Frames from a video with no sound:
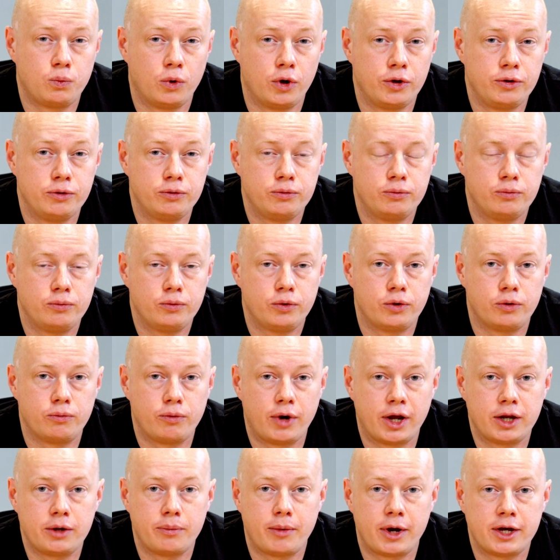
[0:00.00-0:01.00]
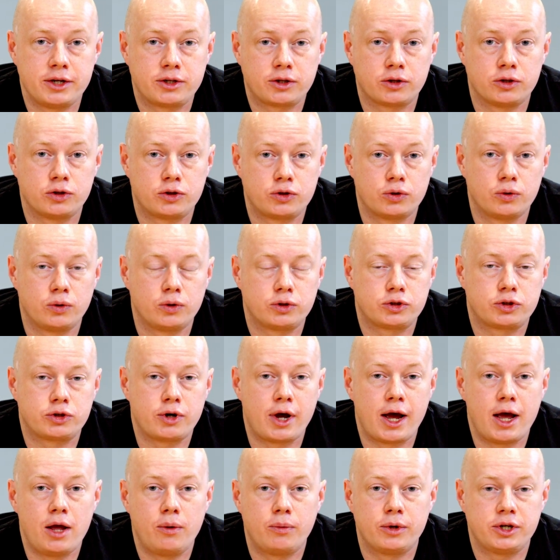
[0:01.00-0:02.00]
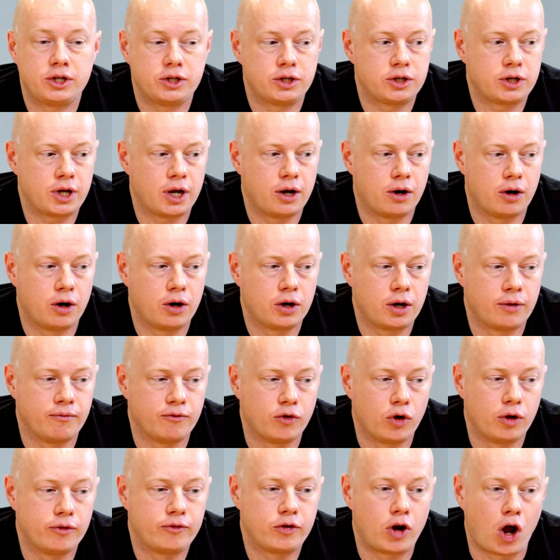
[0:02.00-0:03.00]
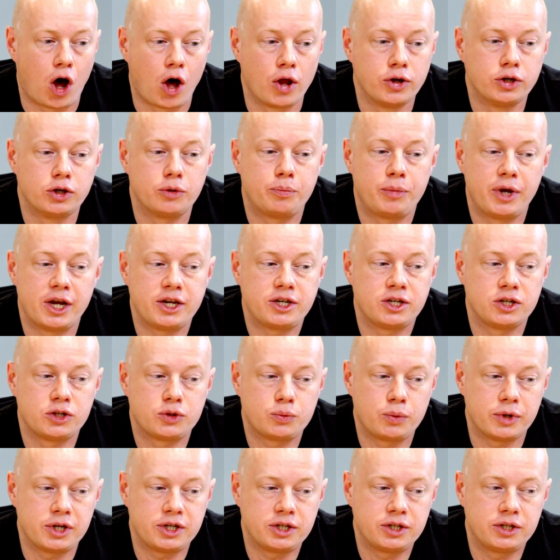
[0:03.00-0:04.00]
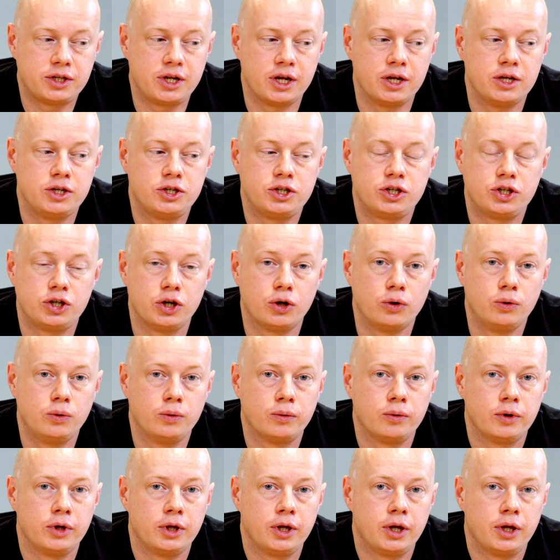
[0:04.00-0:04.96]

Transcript: one randomized controlled trial which involving 100 patients which did show